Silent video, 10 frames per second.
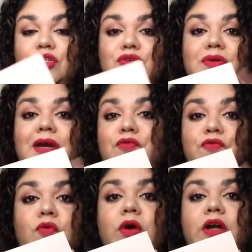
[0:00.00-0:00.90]
You do get
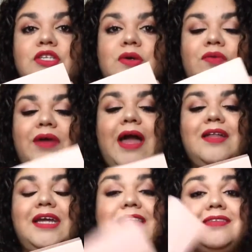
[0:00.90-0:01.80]
4, so in
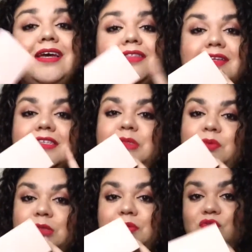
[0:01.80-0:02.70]
reality it's like this is
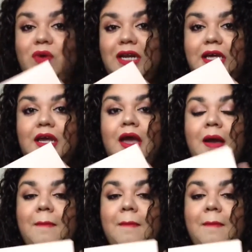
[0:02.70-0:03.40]
supposed to be $20,